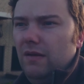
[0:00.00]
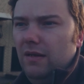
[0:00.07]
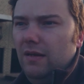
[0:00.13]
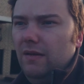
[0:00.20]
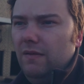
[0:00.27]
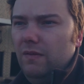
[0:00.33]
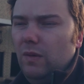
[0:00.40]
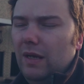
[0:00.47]

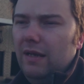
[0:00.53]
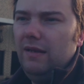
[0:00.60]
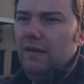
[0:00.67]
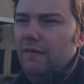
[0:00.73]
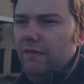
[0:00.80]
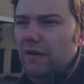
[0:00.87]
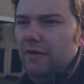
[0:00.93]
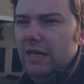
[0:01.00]
one
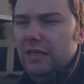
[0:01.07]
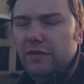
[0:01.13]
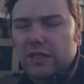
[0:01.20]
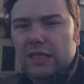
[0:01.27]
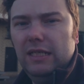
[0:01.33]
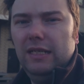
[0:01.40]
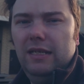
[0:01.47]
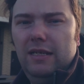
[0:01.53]
very
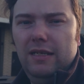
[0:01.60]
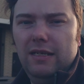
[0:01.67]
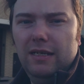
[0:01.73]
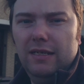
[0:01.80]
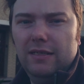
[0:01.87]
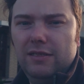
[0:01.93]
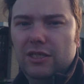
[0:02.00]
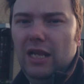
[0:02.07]
interesting
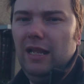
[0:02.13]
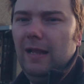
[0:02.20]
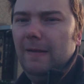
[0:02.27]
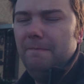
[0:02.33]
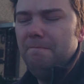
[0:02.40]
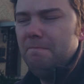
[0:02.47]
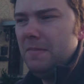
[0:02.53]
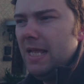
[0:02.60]
channel.